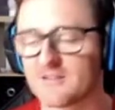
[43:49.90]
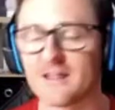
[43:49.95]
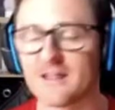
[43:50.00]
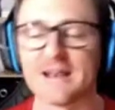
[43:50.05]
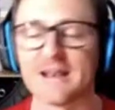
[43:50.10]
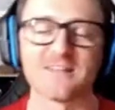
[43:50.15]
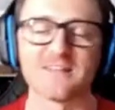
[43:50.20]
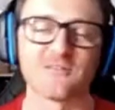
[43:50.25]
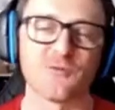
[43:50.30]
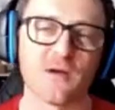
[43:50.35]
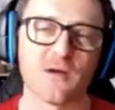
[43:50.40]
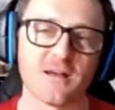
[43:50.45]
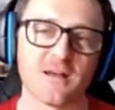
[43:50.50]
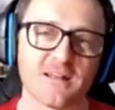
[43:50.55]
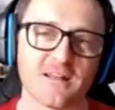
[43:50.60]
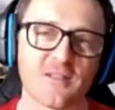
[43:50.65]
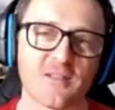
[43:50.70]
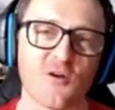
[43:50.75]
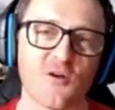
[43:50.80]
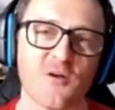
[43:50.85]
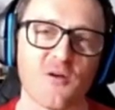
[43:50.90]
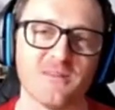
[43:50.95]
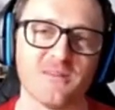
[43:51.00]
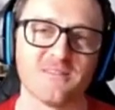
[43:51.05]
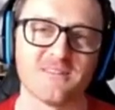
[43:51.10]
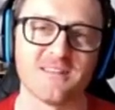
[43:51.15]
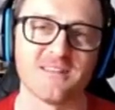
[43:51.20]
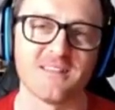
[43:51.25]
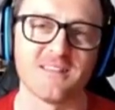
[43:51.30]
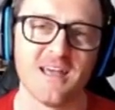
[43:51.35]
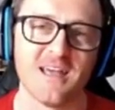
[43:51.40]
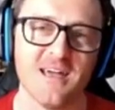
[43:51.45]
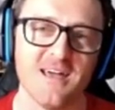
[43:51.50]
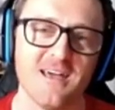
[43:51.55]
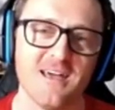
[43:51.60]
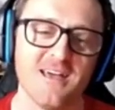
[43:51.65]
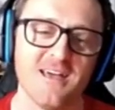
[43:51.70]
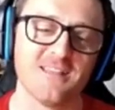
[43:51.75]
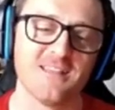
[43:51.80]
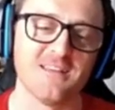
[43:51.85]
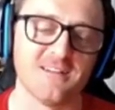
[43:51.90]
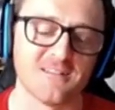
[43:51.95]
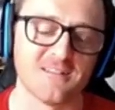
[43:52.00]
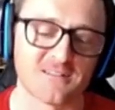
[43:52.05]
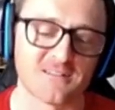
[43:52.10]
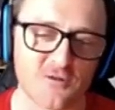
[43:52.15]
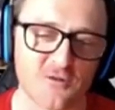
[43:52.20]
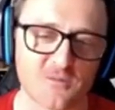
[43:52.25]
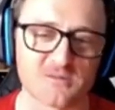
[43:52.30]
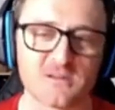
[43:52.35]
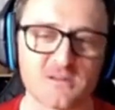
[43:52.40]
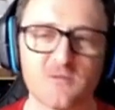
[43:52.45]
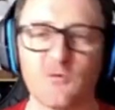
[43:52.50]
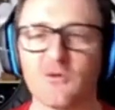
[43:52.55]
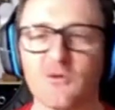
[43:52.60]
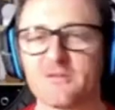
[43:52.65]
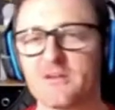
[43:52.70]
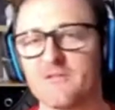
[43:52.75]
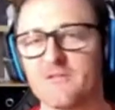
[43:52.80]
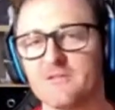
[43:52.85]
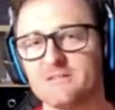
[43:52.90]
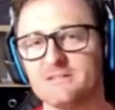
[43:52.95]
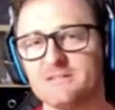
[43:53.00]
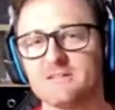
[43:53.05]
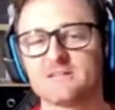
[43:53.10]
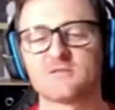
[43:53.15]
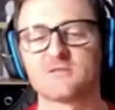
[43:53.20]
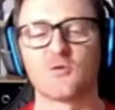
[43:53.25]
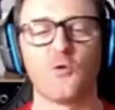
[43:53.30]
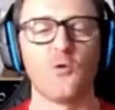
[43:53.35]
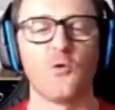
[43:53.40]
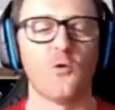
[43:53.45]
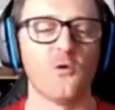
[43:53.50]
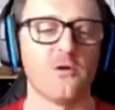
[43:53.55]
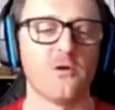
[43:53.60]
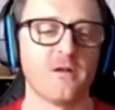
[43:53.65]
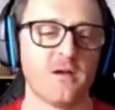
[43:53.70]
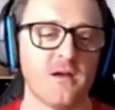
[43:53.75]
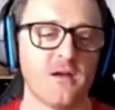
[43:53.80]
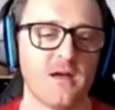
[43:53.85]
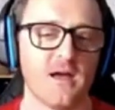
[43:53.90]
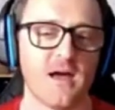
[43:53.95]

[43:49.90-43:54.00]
link to our Telegram is in the description. We also have a Discord.